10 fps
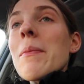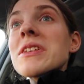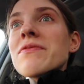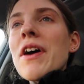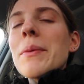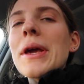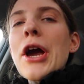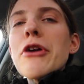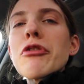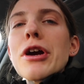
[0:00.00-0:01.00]
It's fine. We
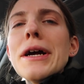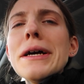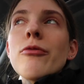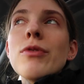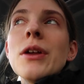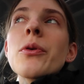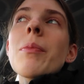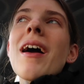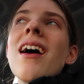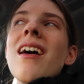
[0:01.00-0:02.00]
go over it. I really want
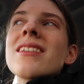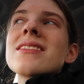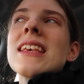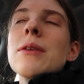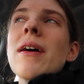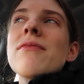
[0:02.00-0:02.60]
to buy a Hugsy,